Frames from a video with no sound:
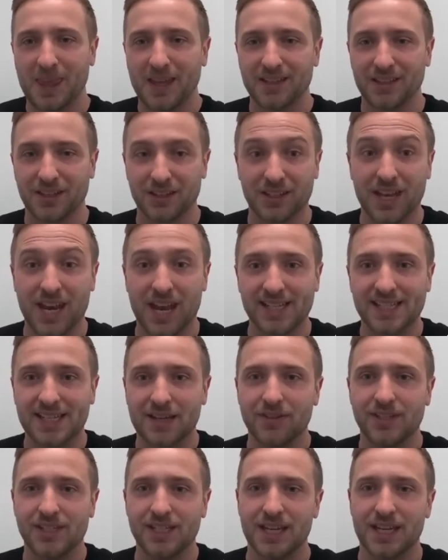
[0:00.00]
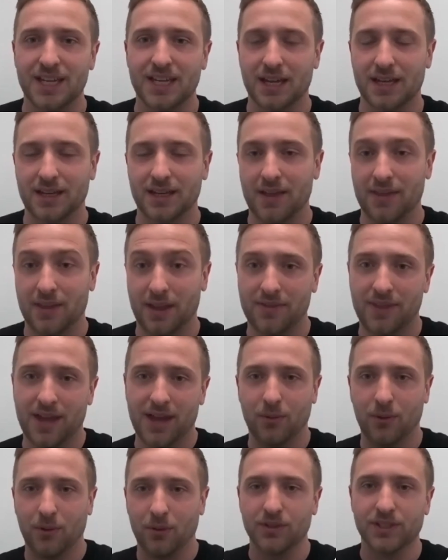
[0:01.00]
connectivity, and
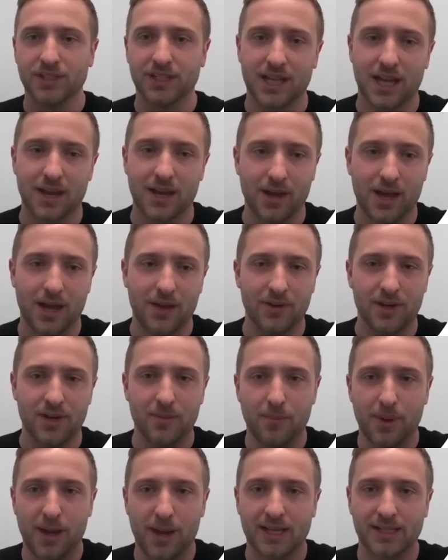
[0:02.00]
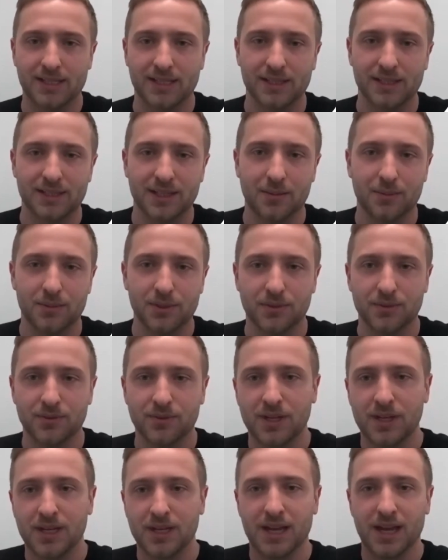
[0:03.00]
that will obviously have an impact in terms of
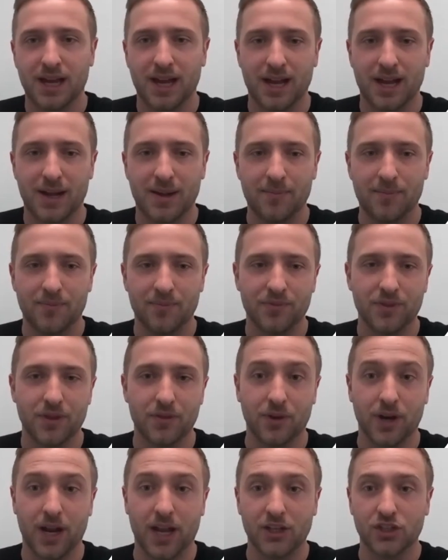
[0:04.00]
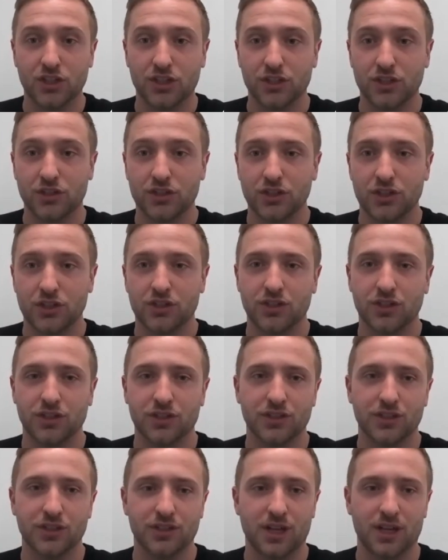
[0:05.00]
the financial
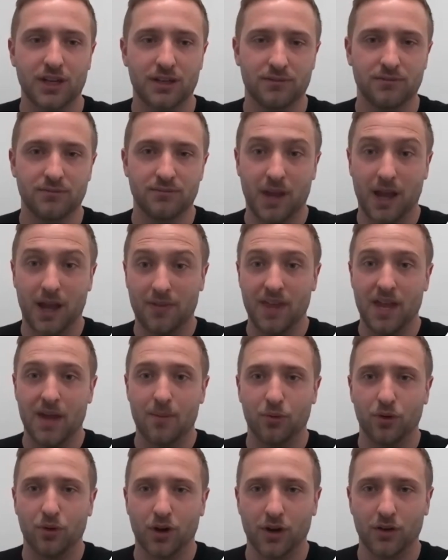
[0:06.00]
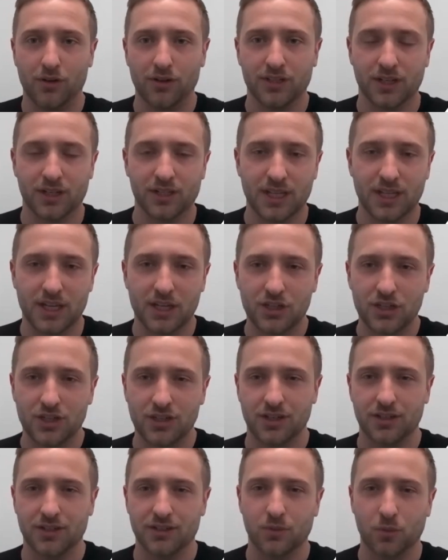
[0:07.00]
institutions and their prioritization,
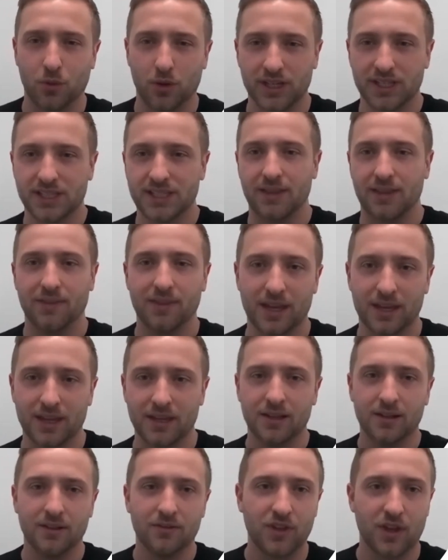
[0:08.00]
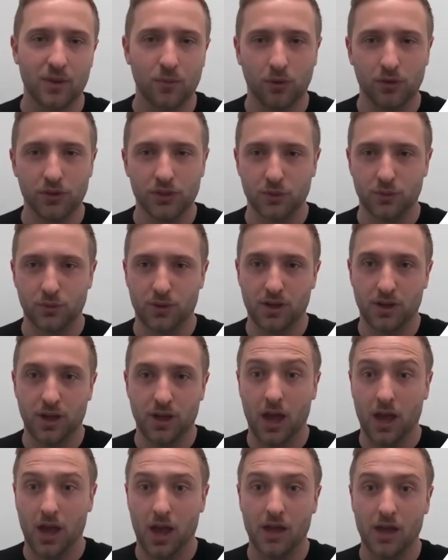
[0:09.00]
and to what extent they want to
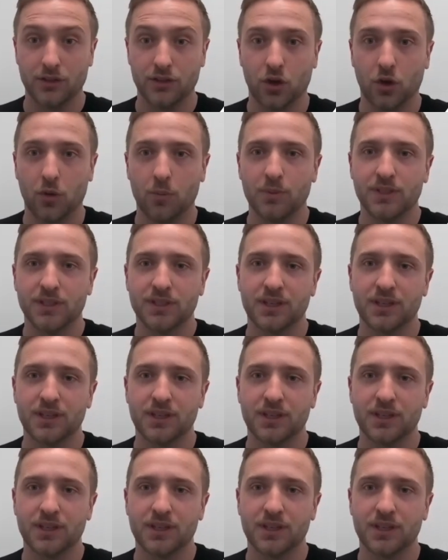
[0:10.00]
adopt